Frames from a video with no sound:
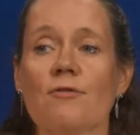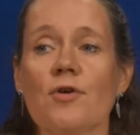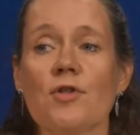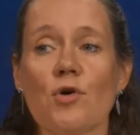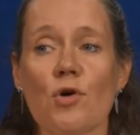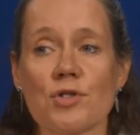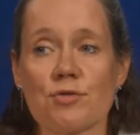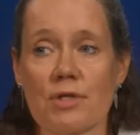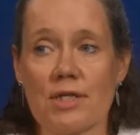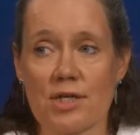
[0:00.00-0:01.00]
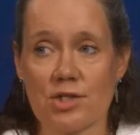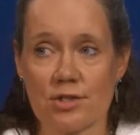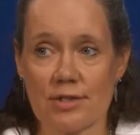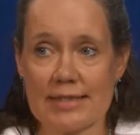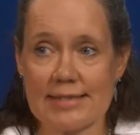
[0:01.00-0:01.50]
Further cost
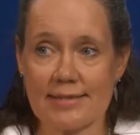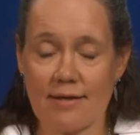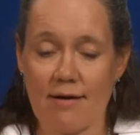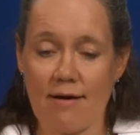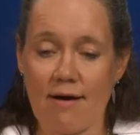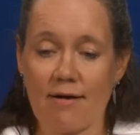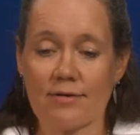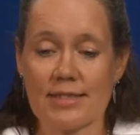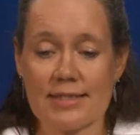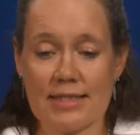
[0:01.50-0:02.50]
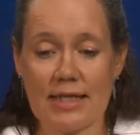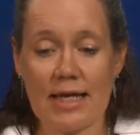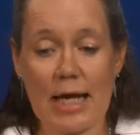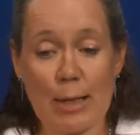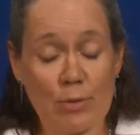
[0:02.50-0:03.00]
reductions are still
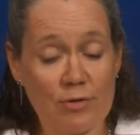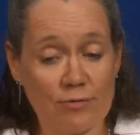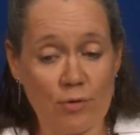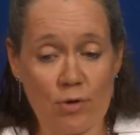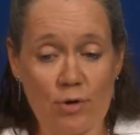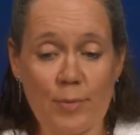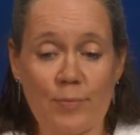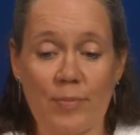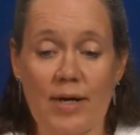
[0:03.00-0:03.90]
aimed for